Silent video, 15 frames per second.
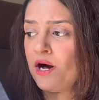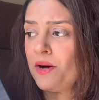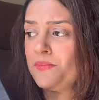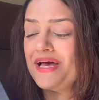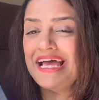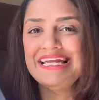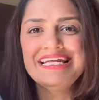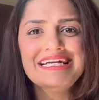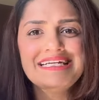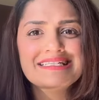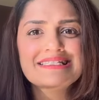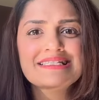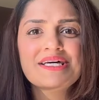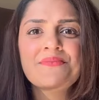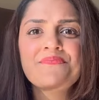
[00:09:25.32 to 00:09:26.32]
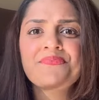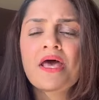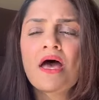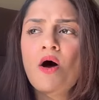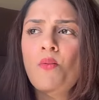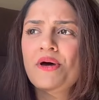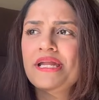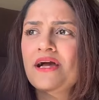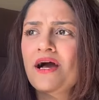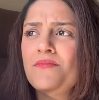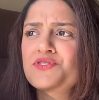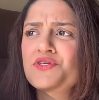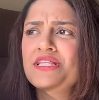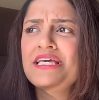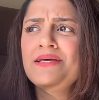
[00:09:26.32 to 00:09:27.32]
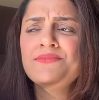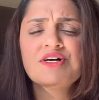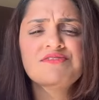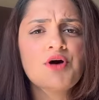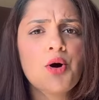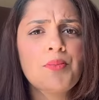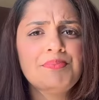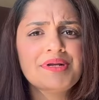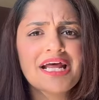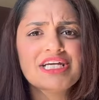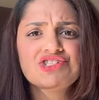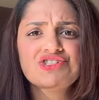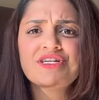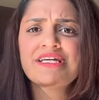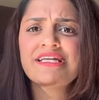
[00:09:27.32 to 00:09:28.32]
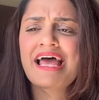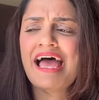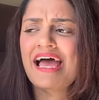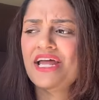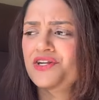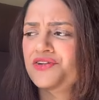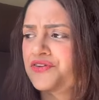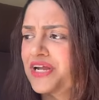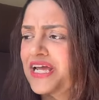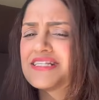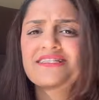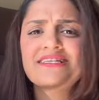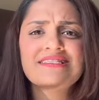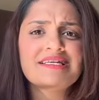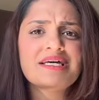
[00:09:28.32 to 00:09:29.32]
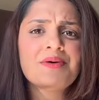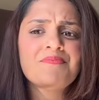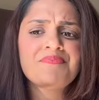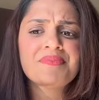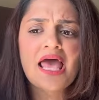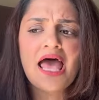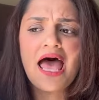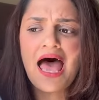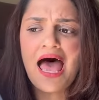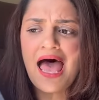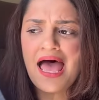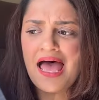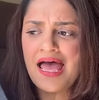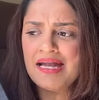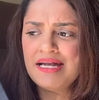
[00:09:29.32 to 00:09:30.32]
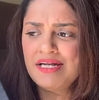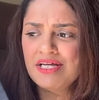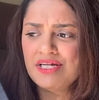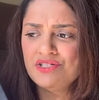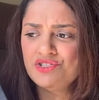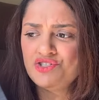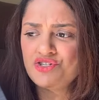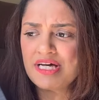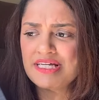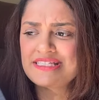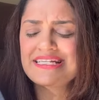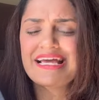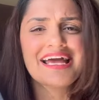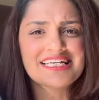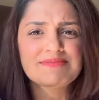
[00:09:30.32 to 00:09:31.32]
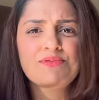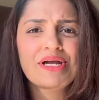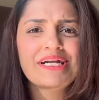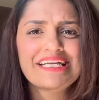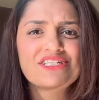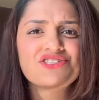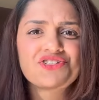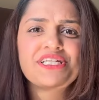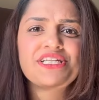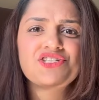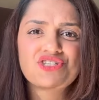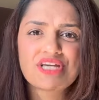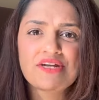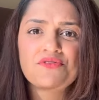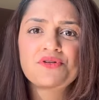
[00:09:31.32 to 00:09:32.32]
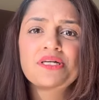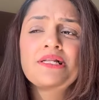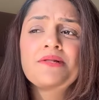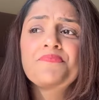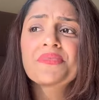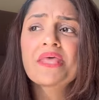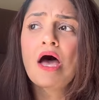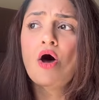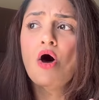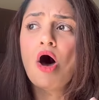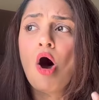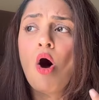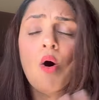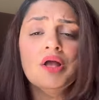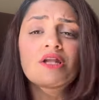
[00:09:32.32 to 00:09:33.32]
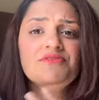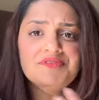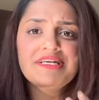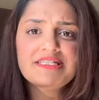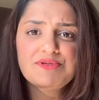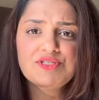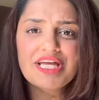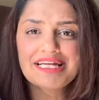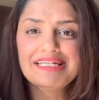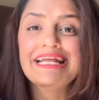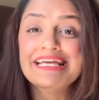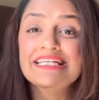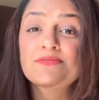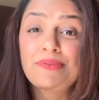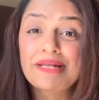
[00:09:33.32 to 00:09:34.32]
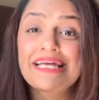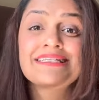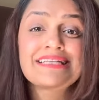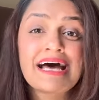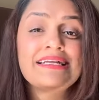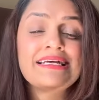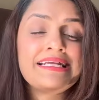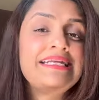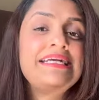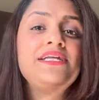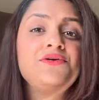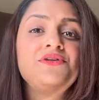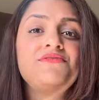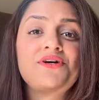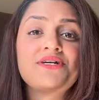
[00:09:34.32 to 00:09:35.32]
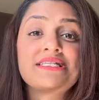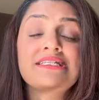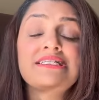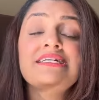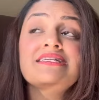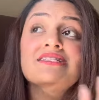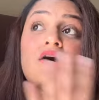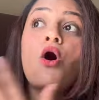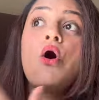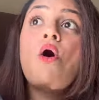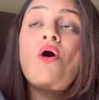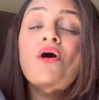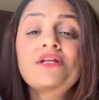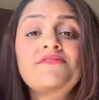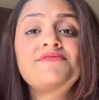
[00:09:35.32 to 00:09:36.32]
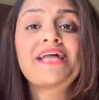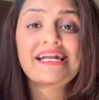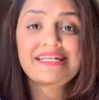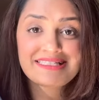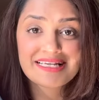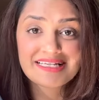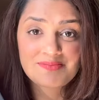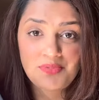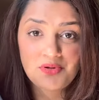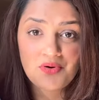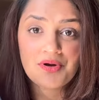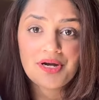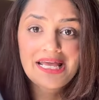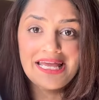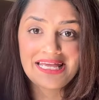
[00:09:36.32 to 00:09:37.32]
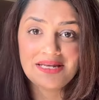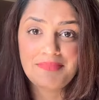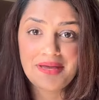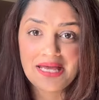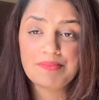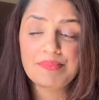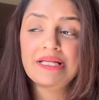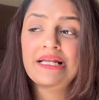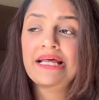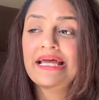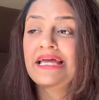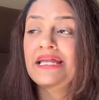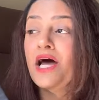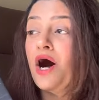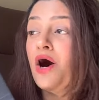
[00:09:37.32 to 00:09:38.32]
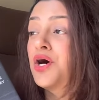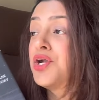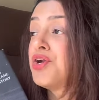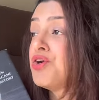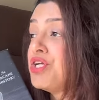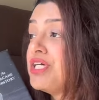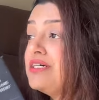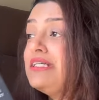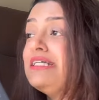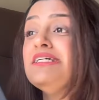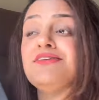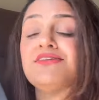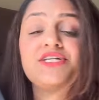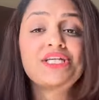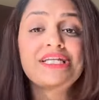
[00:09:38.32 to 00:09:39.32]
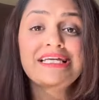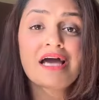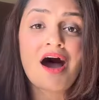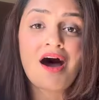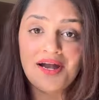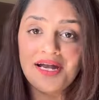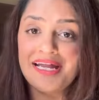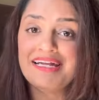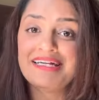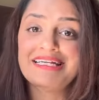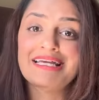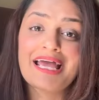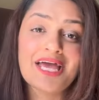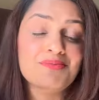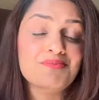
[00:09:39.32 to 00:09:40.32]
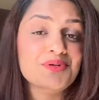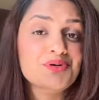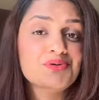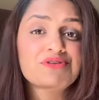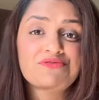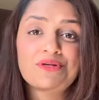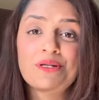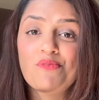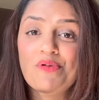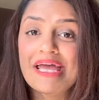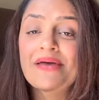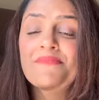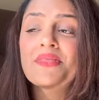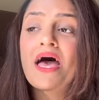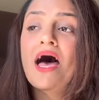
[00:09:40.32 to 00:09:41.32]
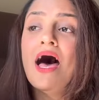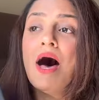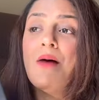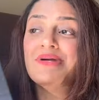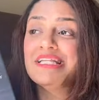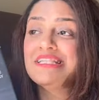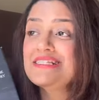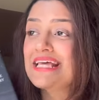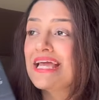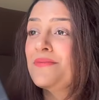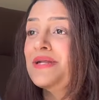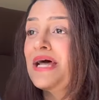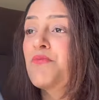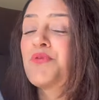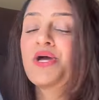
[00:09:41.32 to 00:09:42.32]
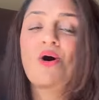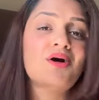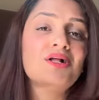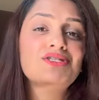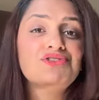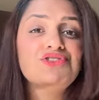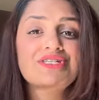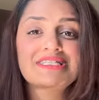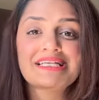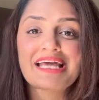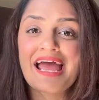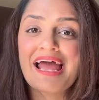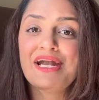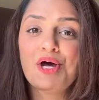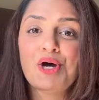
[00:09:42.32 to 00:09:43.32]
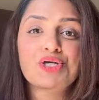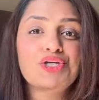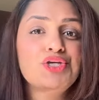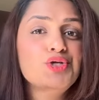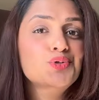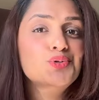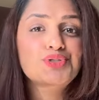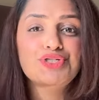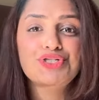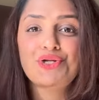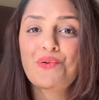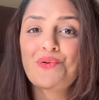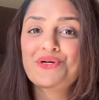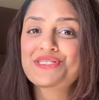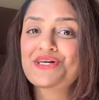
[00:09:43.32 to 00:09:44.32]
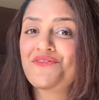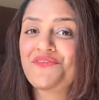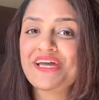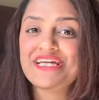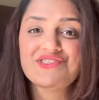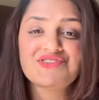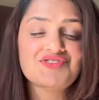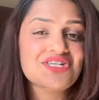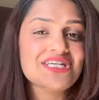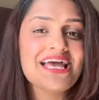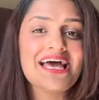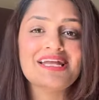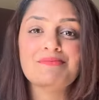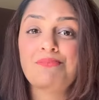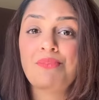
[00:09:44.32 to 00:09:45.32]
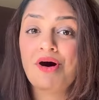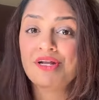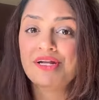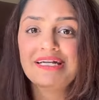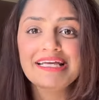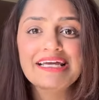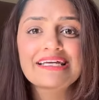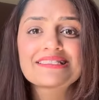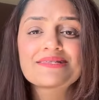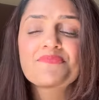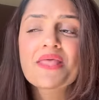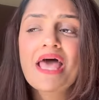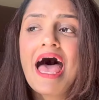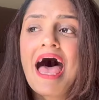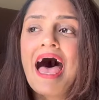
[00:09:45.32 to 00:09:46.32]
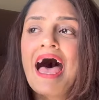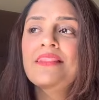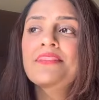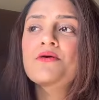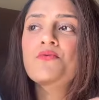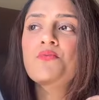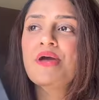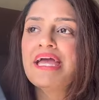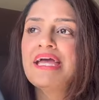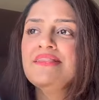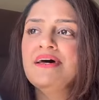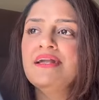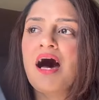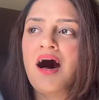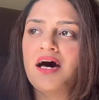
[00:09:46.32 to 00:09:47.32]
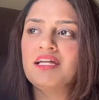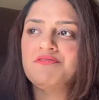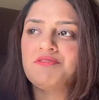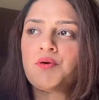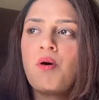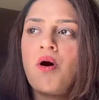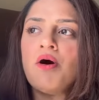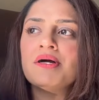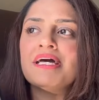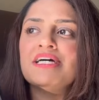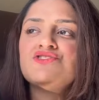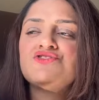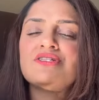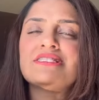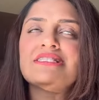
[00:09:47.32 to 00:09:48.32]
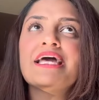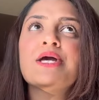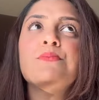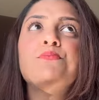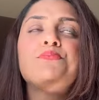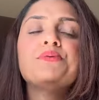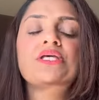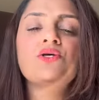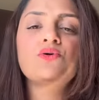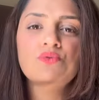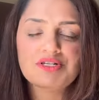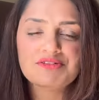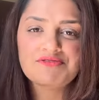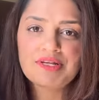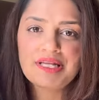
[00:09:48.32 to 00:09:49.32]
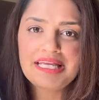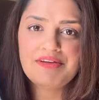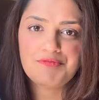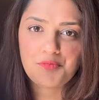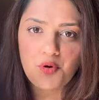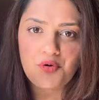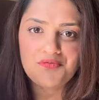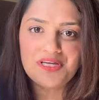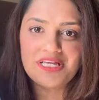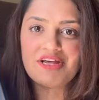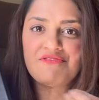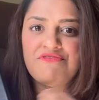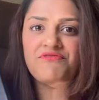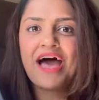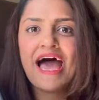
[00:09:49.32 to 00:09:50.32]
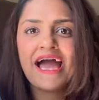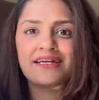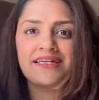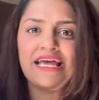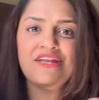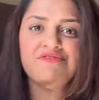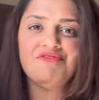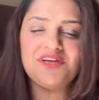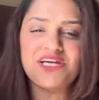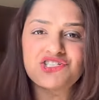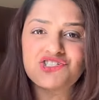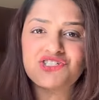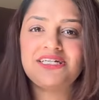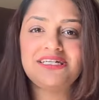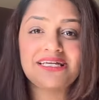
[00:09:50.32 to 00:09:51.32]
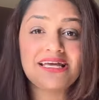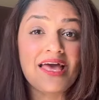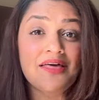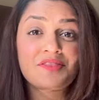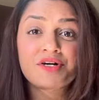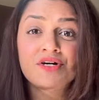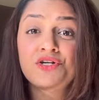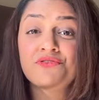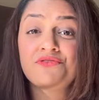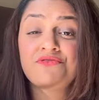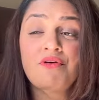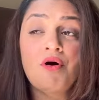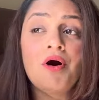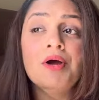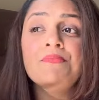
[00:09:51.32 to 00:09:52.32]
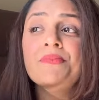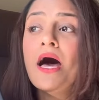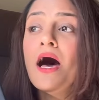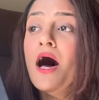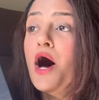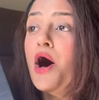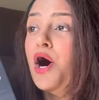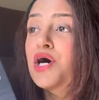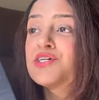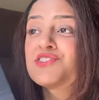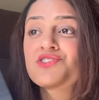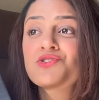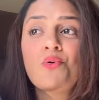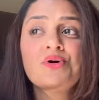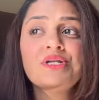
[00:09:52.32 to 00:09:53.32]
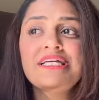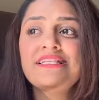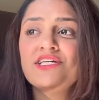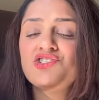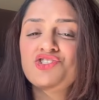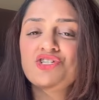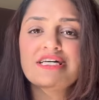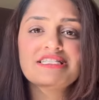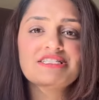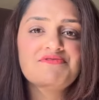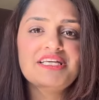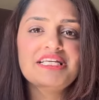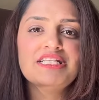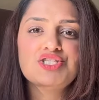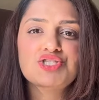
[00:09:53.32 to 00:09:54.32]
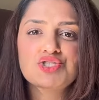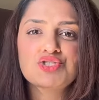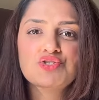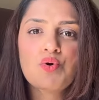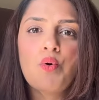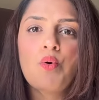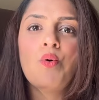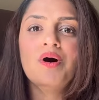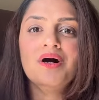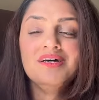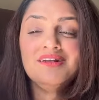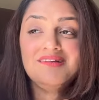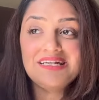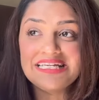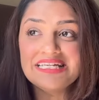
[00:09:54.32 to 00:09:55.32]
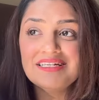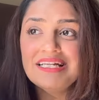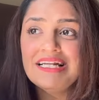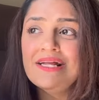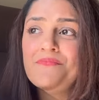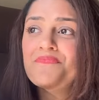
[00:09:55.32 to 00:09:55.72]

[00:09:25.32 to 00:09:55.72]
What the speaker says: elitism, when it comes to themes of oppression and racism and just exploitation in general, all of this which like takes place at elite universities, all of that is explored in Babel in a really, really hard-hitting and beautiful way. But at the same time, we also just get a huge dose of history and politics. And the way that R.F. Kuang has just like beautifully woven fact and fiction together to form a story that just feels so real